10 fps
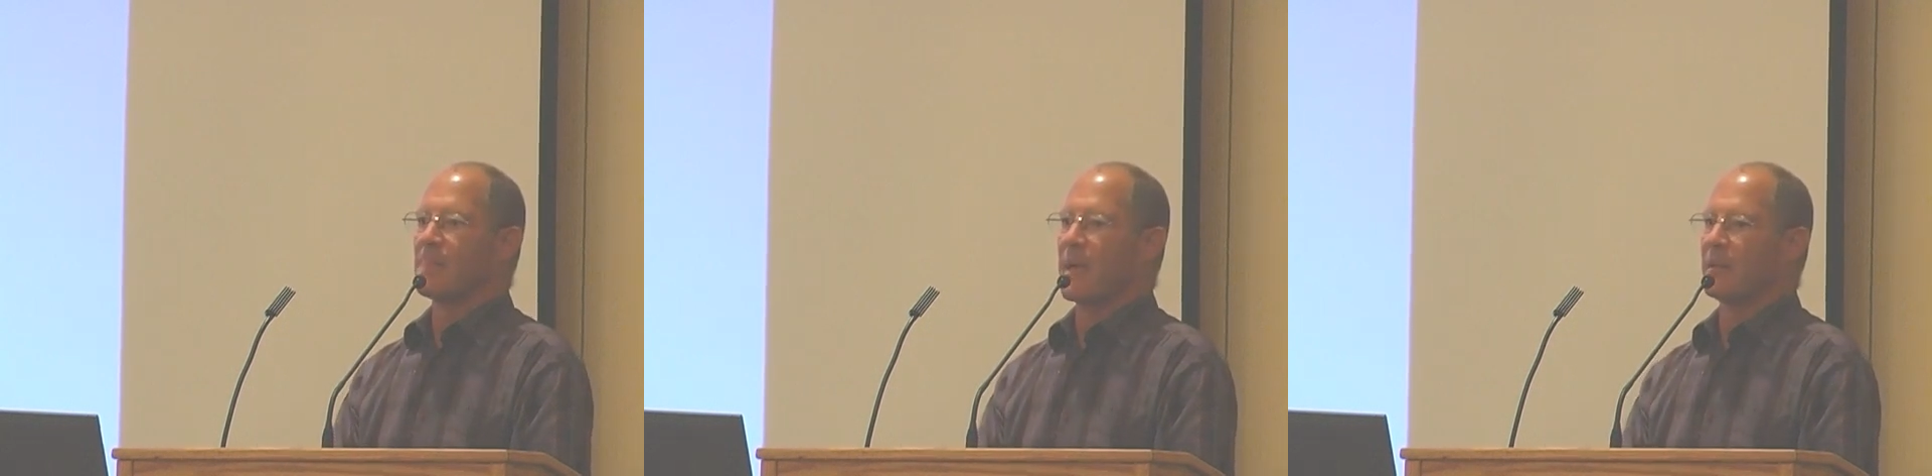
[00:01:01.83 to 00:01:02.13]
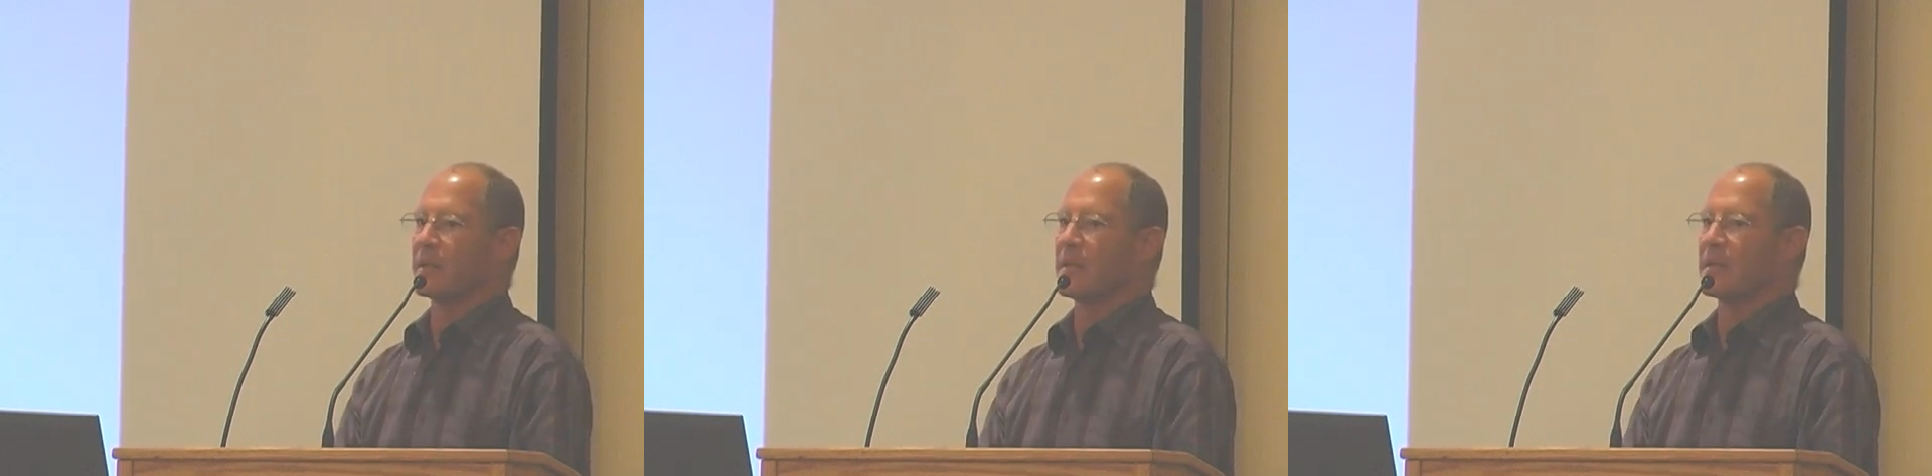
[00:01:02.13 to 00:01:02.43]

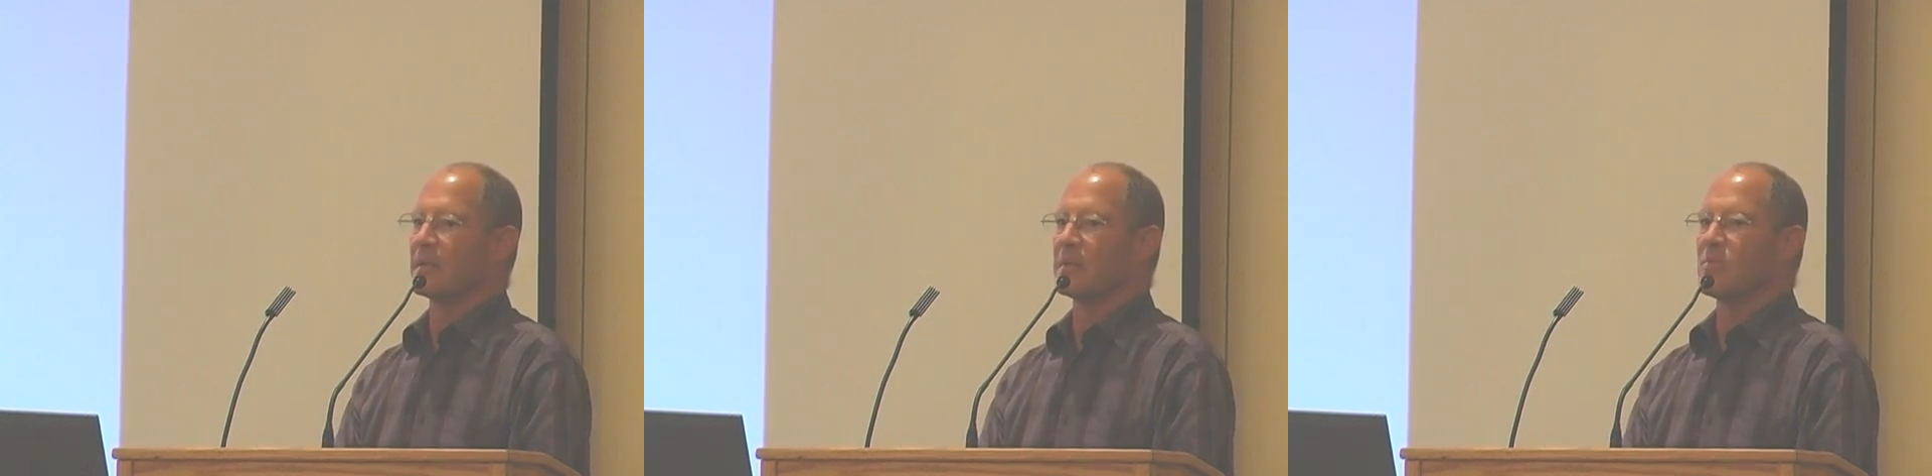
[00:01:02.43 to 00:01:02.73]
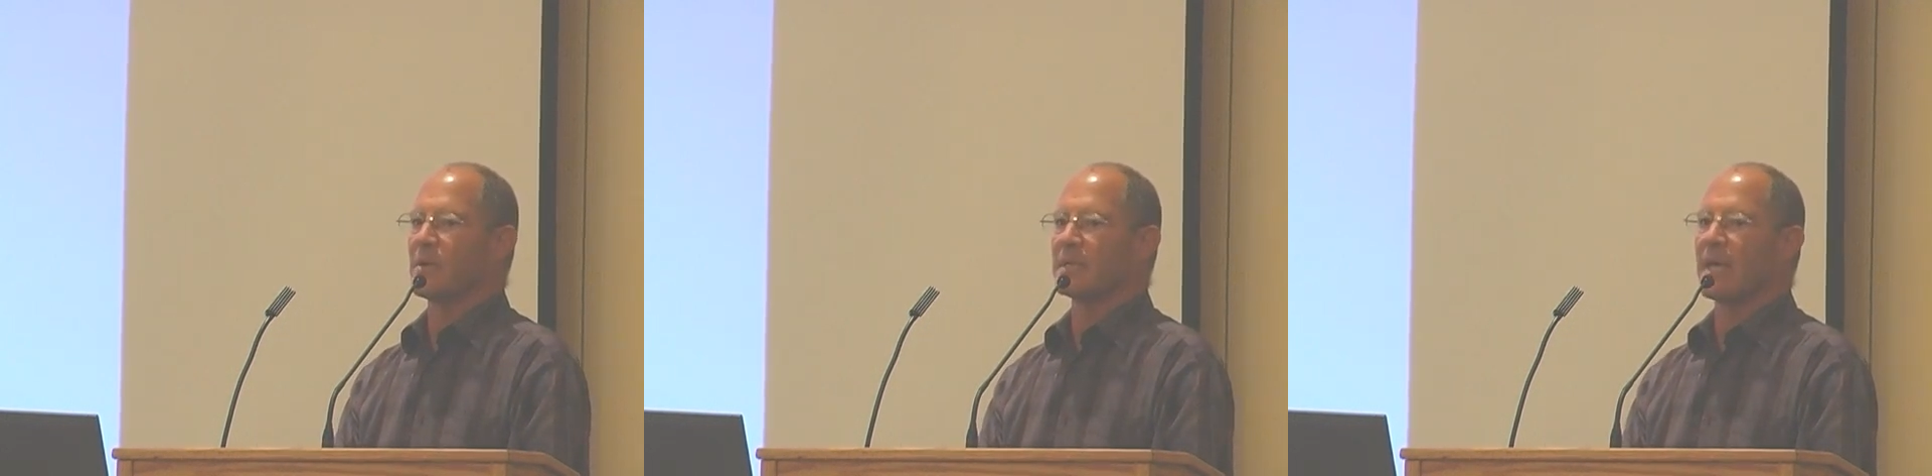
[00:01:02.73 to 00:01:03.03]
looking at a
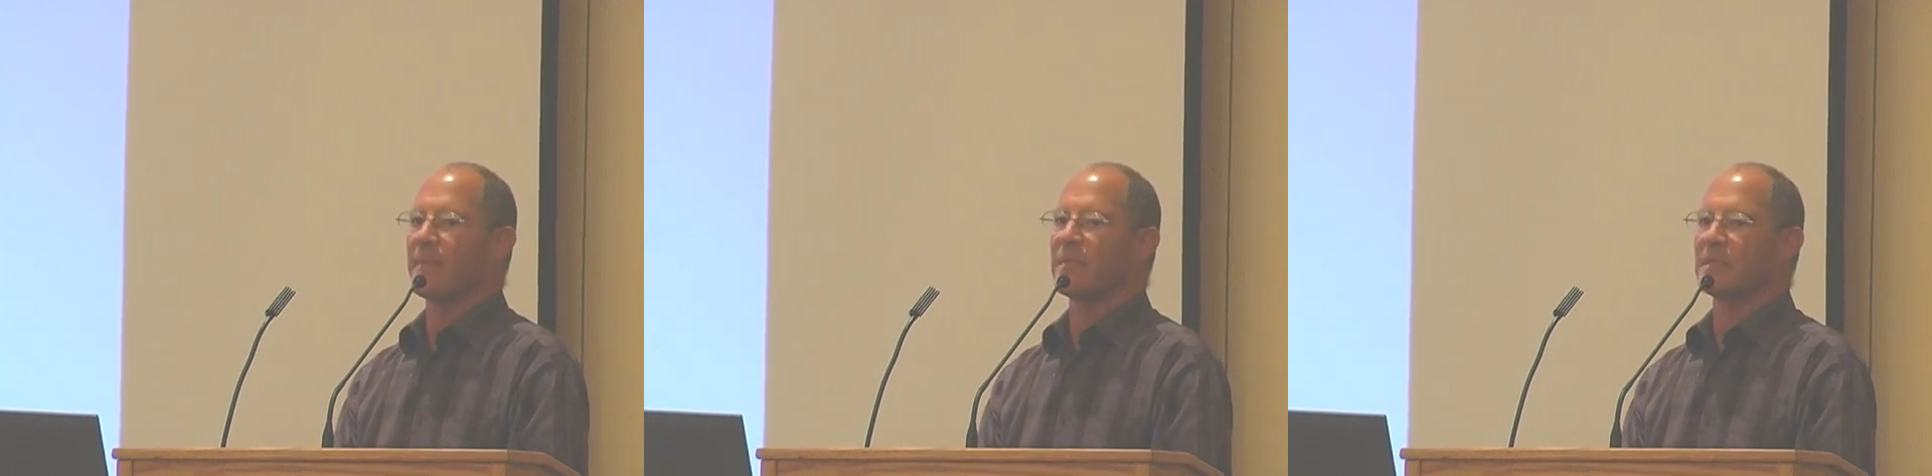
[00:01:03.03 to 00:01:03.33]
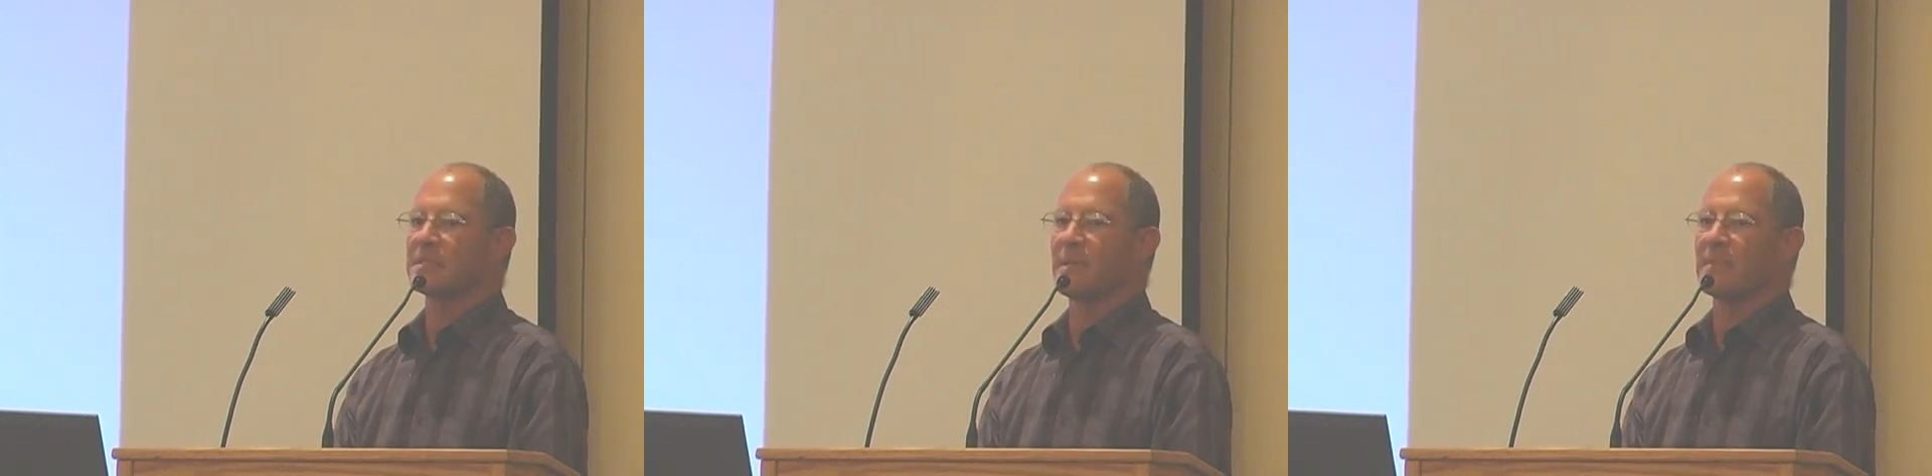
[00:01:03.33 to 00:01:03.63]
little more depth
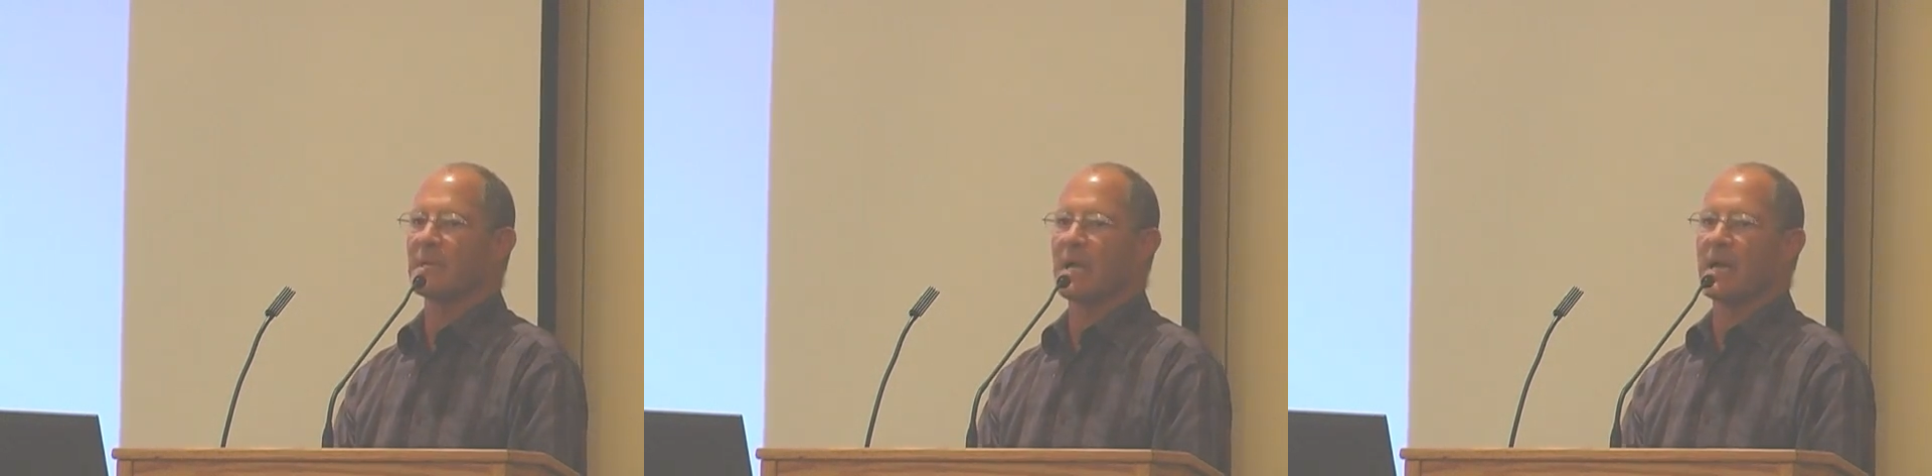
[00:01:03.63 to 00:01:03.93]
at some of the